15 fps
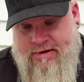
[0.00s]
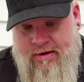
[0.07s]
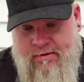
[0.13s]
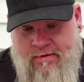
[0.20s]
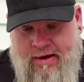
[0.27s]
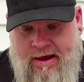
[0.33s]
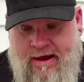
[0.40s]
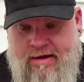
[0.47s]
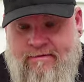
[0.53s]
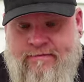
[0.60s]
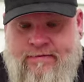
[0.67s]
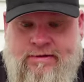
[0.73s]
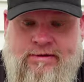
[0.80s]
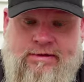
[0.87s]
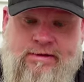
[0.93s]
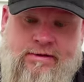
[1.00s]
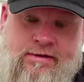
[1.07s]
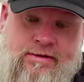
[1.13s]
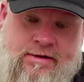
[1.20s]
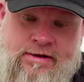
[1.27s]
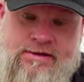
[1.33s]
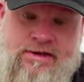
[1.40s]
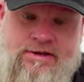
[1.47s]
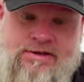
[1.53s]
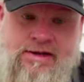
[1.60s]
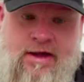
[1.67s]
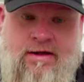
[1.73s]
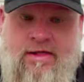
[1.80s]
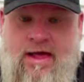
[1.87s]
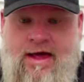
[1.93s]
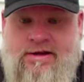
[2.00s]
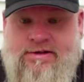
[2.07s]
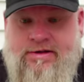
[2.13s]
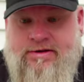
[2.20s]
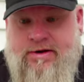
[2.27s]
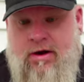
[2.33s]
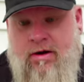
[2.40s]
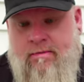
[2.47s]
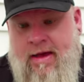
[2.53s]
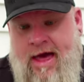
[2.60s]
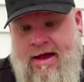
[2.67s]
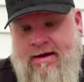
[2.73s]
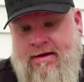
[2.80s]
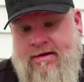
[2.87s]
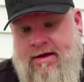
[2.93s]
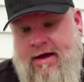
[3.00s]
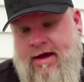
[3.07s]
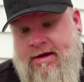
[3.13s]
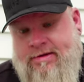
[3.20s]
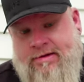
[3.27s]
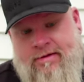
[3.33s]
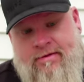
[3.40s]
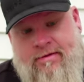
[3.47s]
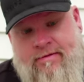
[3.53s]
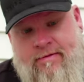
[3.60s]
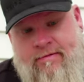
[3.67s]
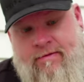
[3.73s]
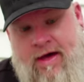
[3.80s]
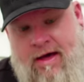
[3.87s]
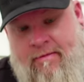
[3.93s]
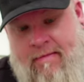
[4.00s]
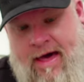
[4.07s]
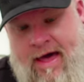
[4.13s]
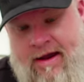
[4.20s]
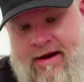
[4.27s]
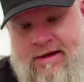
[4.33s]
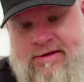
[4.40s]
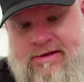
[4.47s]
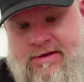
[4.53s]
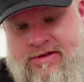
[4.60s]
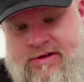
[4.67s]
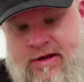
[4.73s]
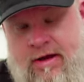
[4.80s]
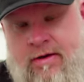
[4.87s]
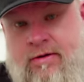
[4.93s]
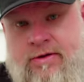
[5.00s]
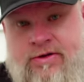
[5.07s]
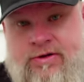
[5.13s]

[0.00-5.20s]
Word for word: don't have is these sunglasses are magnetized. We've got magnets and steel